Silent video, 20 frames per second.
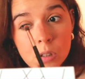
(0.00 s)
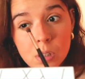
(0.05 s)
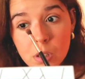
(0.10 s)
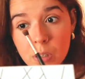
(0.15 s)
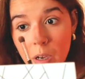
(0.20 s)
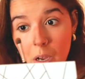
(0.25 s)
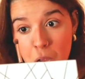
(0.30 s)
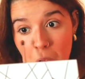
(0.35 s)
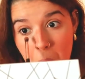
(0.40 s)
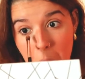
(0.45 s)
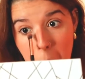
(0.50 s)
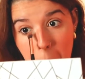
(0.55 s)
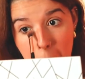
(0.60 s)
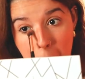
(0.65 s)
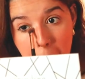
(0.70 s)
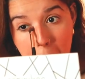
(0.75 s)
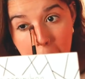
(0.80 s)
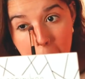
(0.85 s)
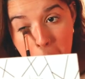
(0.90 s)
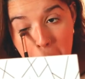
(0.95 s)
okay,
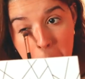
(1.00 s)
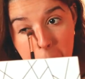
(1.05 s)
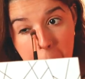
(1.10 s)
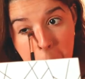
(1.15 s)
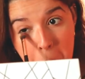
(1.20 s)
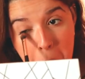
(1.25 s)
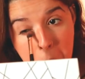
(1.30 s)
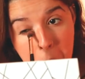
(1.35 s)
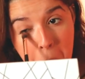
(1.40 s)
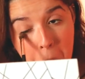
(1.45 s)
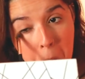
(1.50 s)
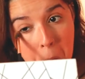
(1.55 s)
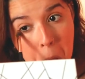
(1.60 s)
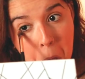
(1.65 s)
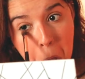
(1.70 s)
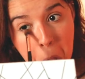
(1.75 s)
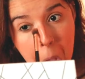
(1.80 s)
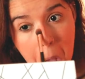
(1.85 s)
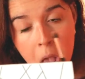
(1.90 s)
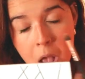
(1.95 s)
underneath.
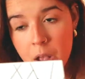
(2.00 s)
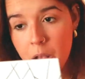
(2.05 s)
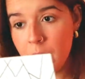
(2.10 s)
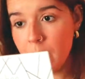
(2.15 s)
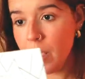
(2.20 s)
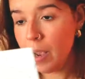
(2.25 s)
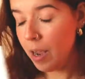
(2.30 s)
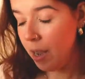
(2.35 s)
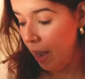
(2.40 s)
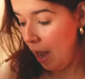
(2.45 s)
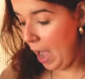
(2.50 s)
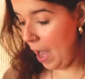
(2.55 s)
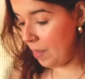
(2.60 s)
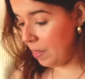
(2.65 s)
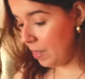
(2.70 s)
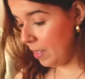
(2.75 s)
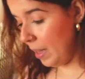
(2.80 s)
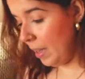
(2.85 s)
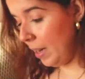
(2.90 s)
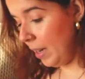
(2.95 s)

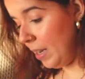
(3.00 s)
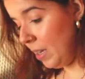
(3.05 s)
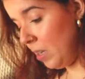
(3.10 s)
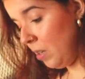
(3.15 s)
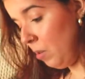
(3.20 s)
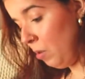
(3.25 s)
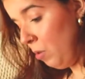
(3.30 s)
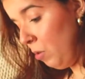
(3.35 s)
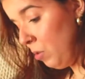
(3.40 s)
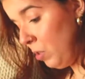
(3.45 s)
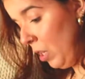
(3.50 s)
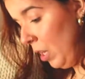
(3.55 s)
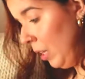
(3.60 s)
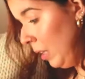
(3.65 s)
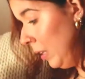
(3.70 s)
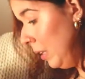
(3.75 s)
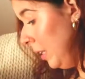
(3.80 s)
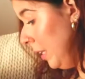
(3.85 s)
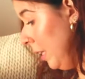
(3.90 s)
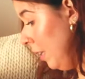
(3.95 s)
And then I use a
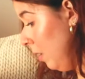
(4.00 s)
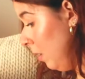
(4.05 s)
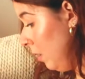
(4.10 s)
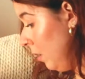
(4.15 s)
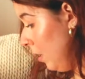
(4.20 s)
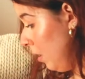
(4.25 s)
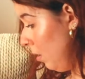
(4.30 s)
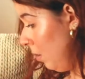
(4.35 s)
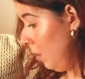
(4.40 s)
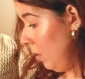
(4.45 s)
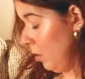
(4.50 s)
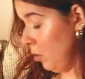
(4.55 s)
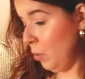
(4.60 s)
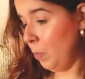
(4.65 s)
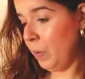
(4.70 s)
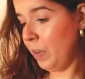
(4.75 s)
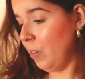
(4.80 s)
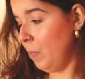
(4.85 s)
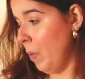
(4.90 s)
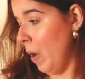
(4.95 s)
little
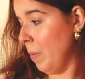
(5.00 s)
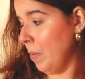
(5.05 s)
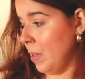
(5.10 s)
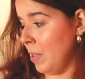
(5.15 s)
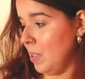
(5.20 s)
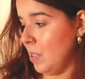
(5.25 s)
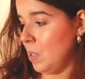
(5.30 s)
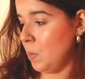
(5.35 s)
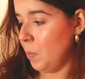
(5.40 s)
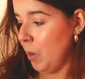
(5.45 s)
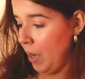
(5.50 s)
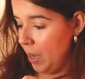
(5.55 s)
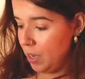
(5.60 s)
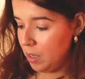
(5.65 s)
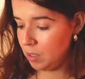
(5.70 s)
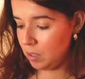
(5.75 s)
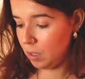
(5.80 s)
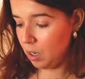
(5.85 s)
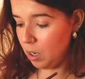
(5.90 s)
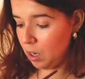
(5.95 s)
bit of pumpkin
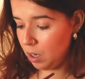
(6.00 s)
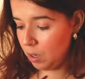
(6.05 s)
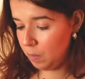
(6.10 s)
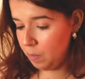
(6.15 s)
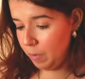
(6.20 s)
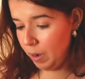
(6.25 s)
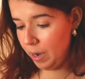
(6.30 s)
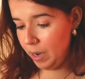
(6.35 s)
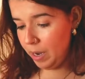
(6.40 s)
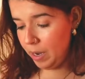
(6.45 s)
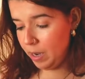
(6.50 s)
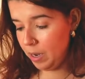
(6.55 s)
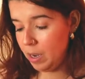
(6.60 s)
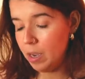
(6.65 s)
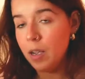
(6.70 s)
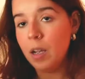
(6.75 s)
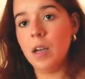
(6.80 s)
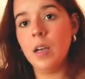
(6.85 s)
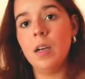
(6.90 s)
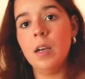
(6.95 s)
spice on my
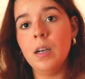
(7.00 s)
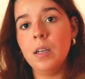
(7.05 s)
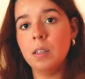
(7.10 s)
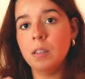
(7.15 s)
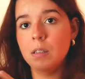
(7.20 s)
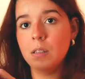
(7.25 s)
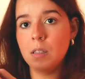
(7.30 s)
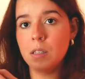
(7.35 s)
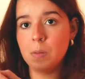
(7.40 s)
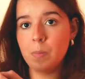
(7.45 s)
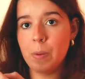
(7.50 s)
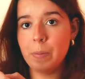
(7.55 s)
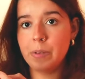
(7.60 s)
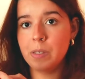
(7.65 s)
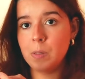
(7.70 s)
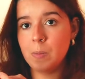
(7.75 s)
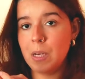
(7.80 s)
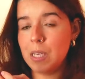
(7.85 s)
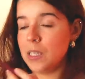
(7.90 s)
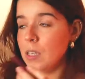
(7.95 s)

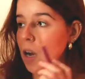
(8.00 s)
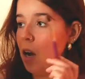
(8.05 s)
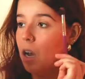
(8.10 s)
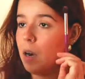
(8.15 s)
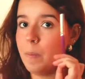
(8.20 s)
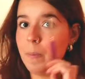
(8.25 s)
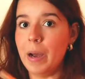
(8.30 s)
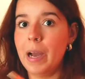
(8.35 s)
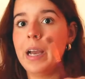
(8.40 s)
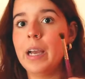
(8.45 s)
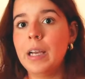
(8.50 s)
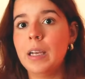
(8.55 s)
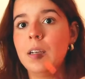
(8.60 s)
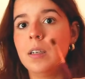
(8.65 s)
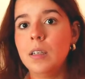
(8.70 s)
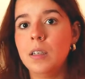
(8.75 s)
on my